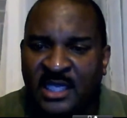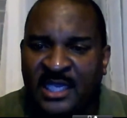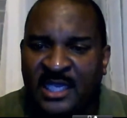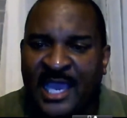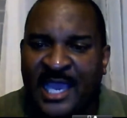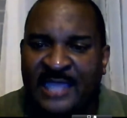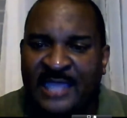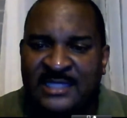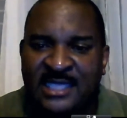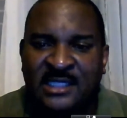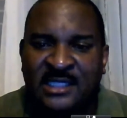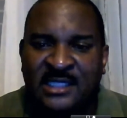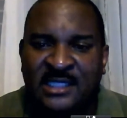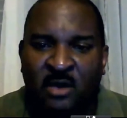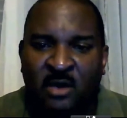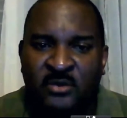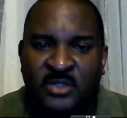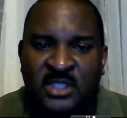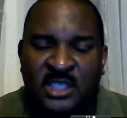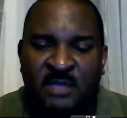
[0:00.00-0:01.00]
getting
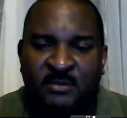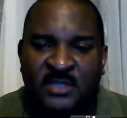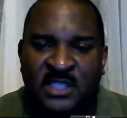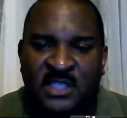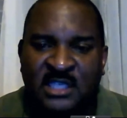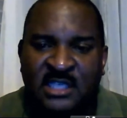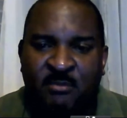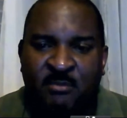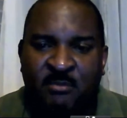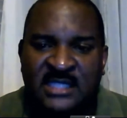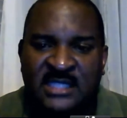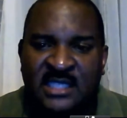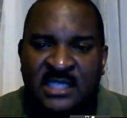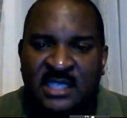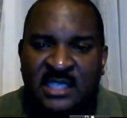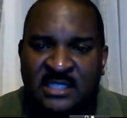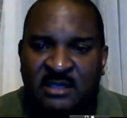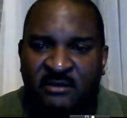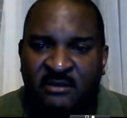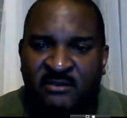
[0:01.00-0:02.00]
down to the
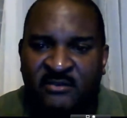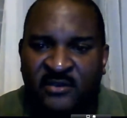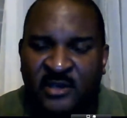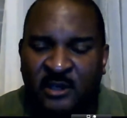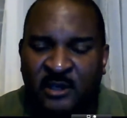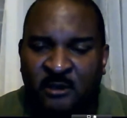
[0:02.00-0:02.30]
business of